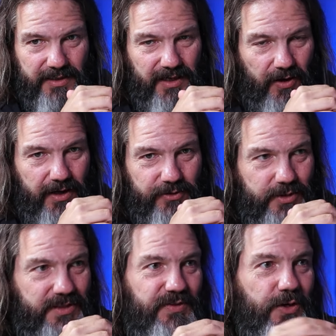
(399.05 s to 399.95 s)
you know,
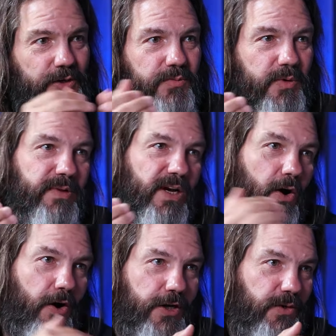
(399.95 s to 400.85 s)
hundreds of years we've been
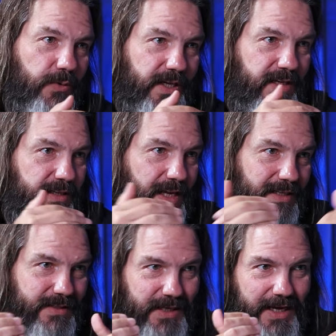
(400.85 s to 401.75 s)
arguing
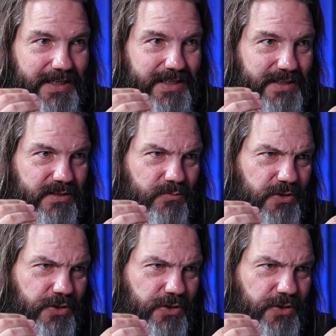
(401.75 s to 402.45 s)
as scientists,